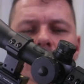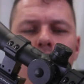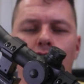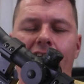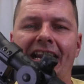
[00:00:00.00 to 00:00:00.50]

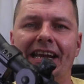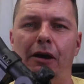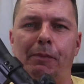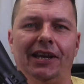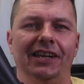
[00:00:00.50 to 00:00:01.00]
You can get
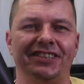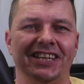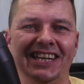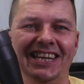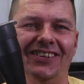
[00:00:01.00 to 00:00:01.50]
a
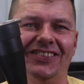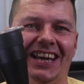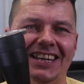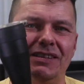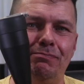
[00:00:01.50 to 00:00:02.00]
Picatinny on
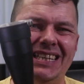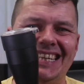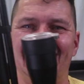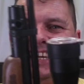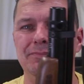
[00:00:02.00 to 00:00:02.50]
there. It's a
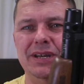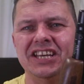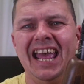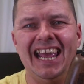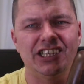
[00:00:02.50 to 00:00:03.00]
bit hit and miss.
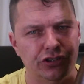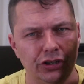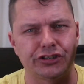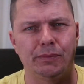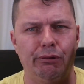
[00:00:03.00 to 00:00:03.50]
It's
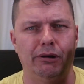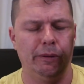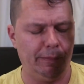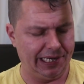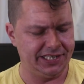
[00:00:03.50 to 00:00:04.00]
not a
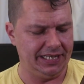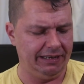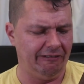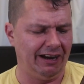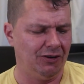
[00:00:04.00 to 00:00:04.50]
proper
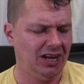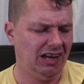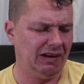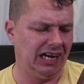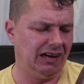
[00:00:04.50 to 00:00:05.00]
Picatinny rail.
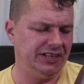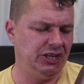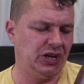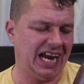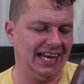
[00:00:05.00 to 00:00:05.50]

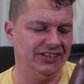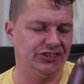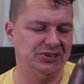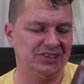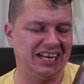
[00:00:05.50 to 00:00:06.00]
You can
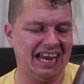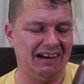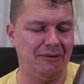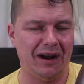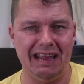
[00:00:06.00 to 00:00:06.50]
sort of
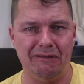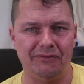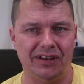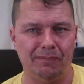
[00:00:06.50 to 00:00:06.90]
get away with